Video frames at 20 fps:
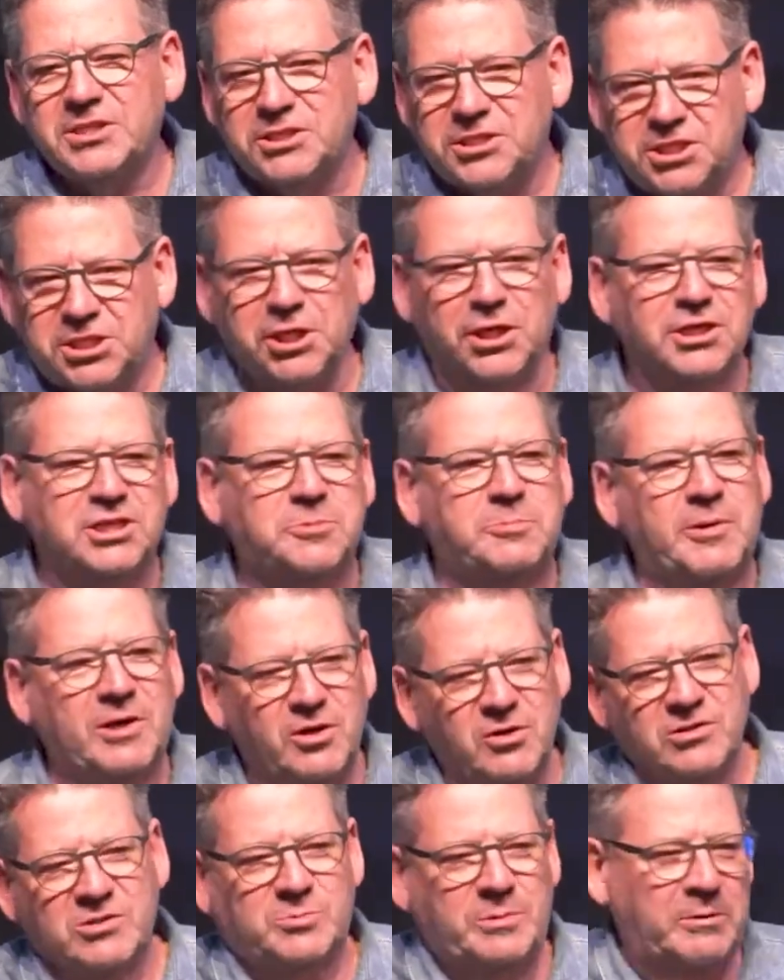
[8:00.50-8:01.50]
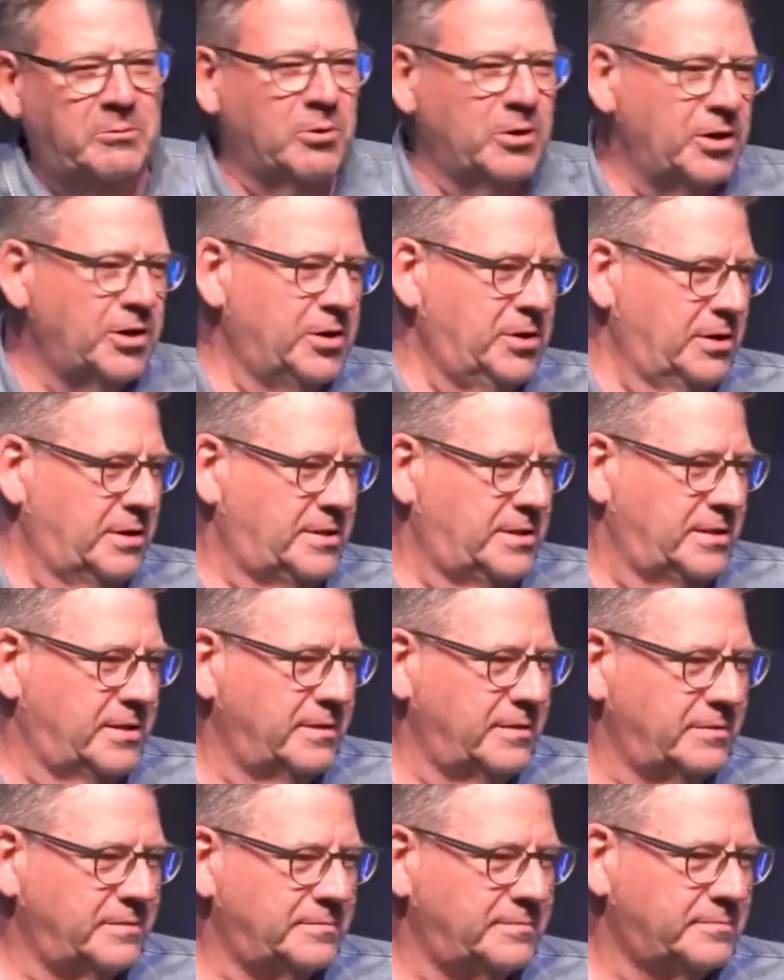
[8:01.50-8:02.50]
to church because we were hurt.
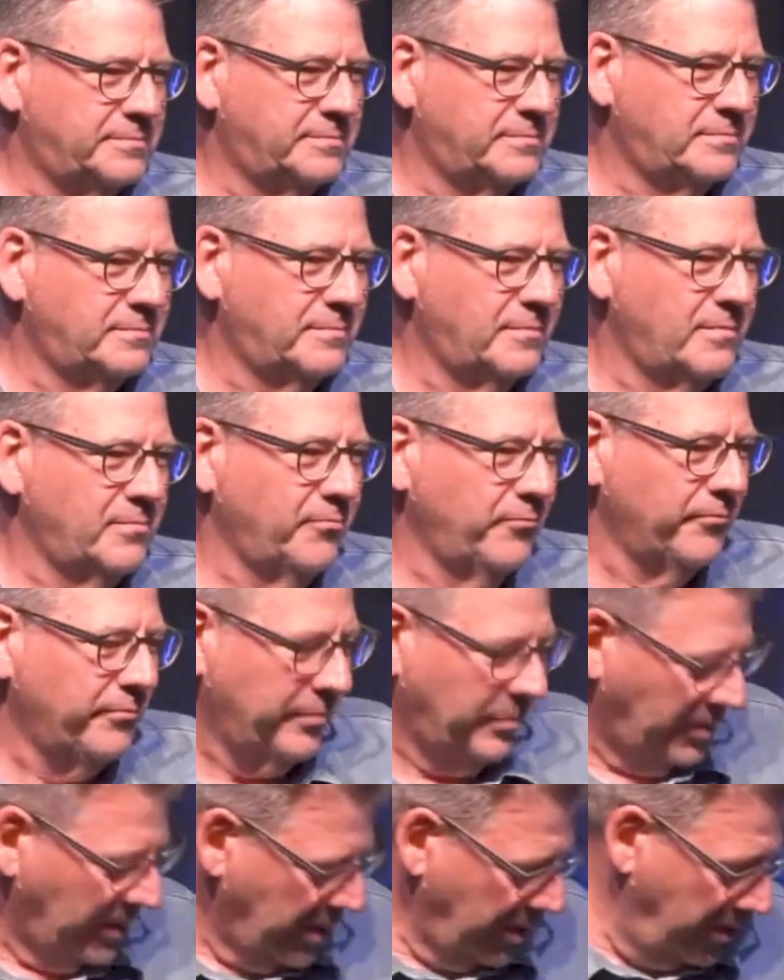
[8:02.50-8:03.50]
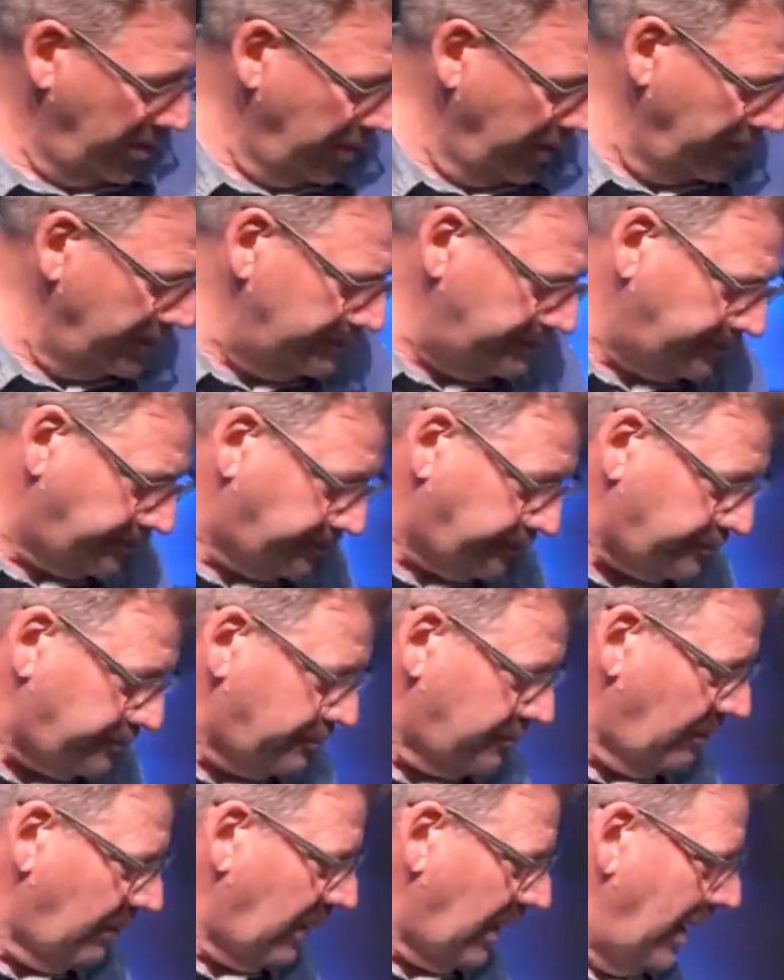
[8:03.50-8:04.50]
You know,
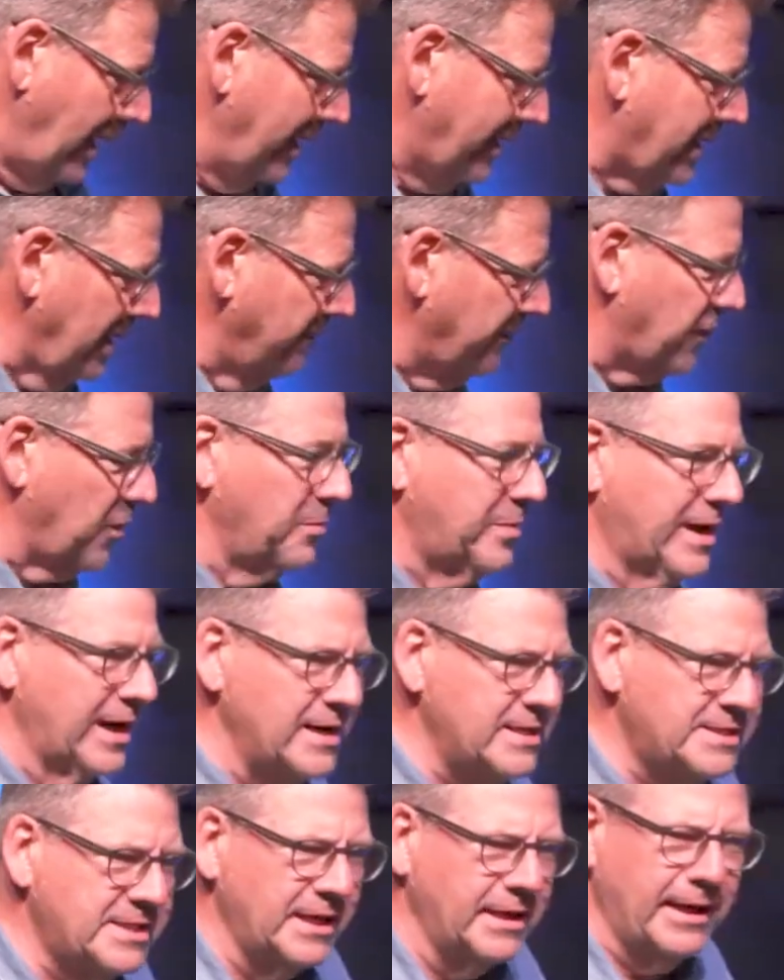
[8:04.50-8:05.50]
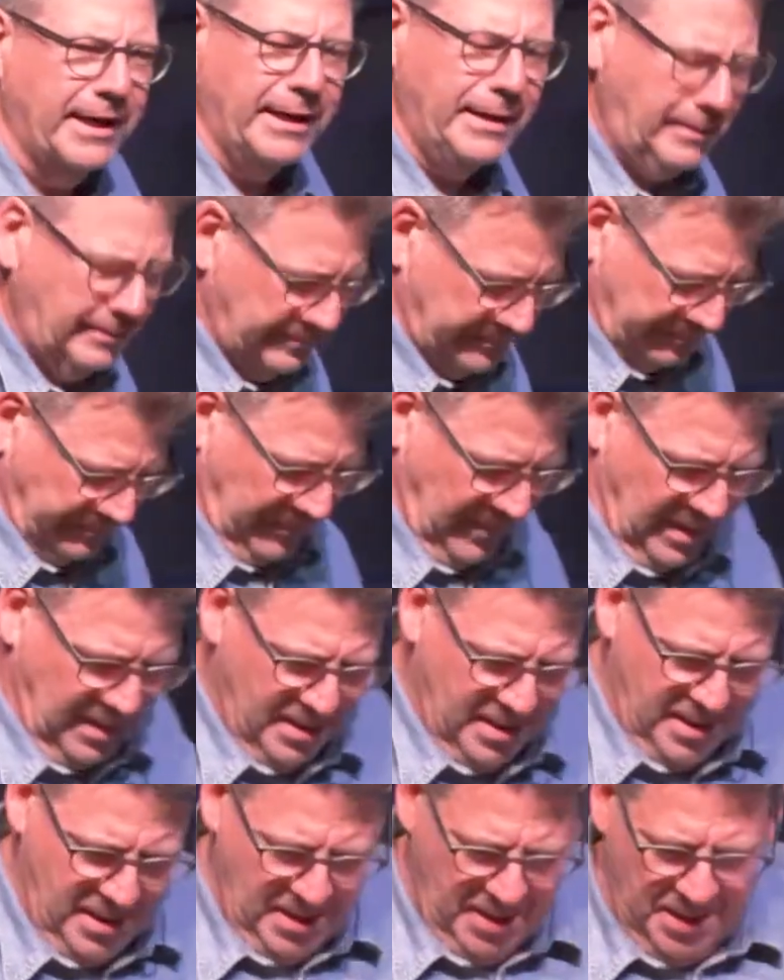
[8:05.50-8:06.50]
I come from KZN
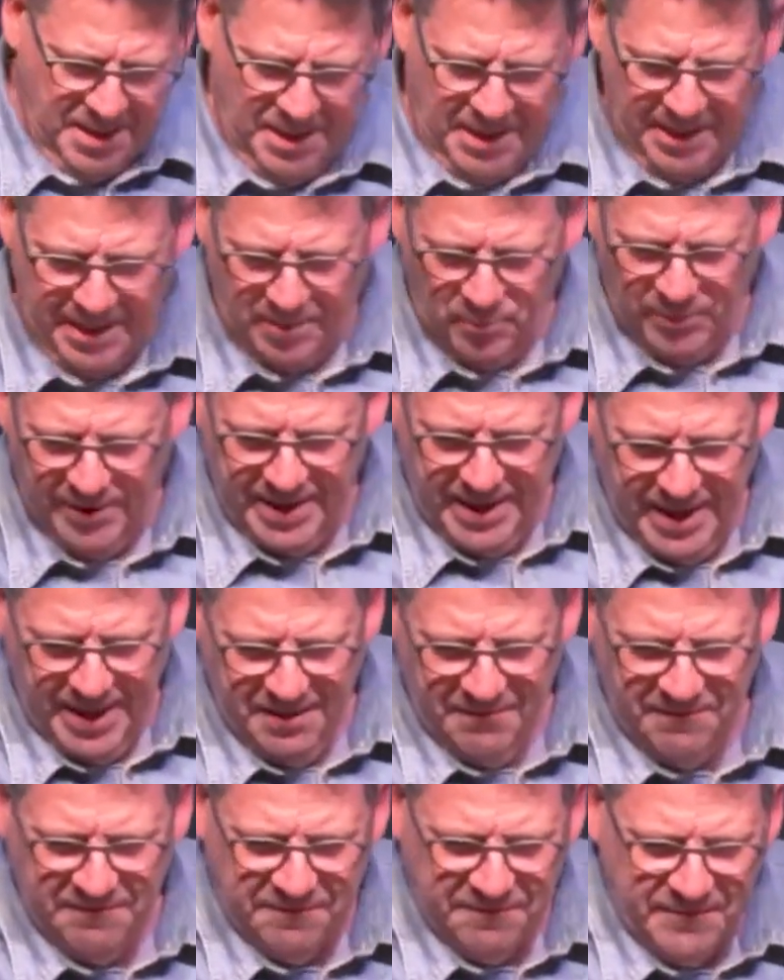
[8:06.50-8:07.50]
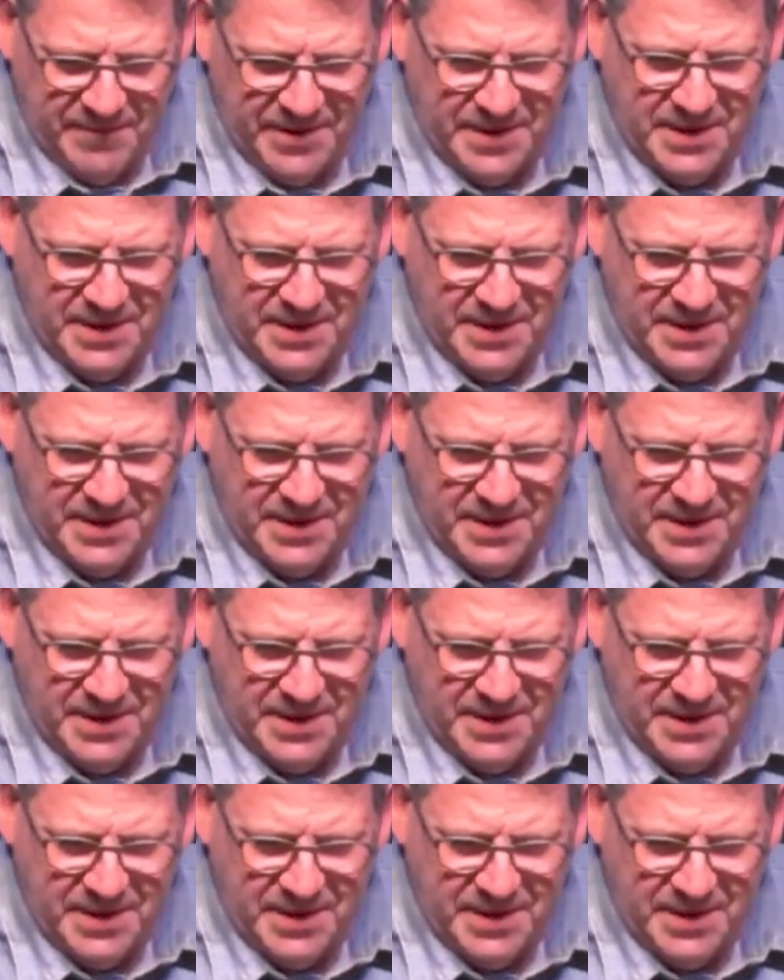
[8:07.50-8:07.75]
and we have